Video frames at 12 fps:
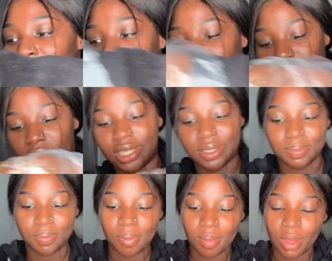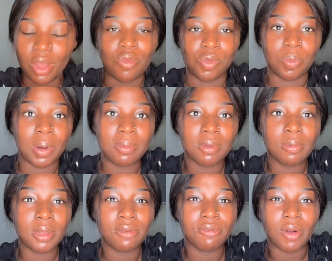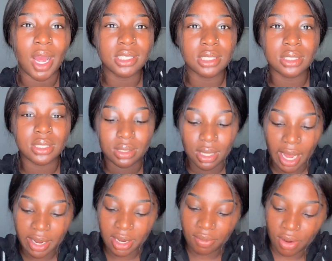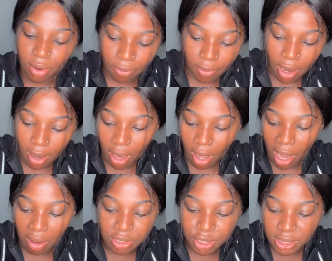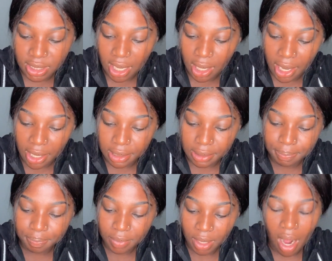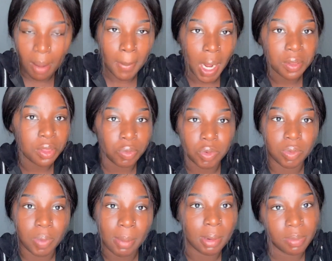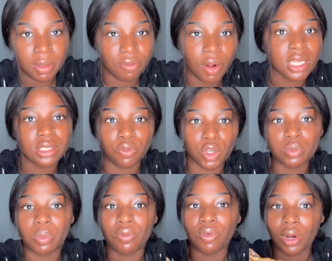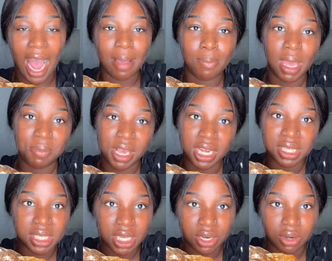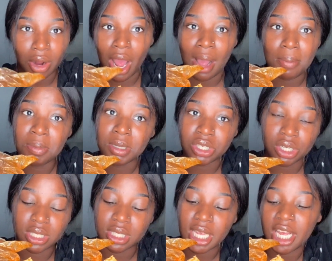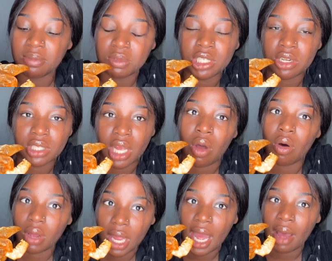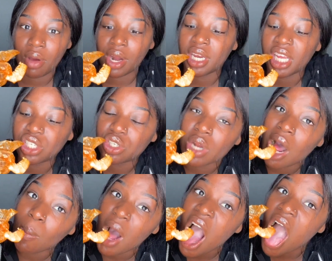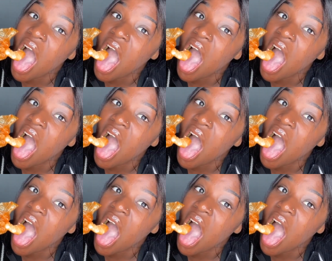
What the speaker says: sorry, we were probably friends, I don't even know for how long. I would just say like a month. We were probably friends first before I maybe considered, or I maybe started to take him serious, like, oh, okay, I want to date you now. But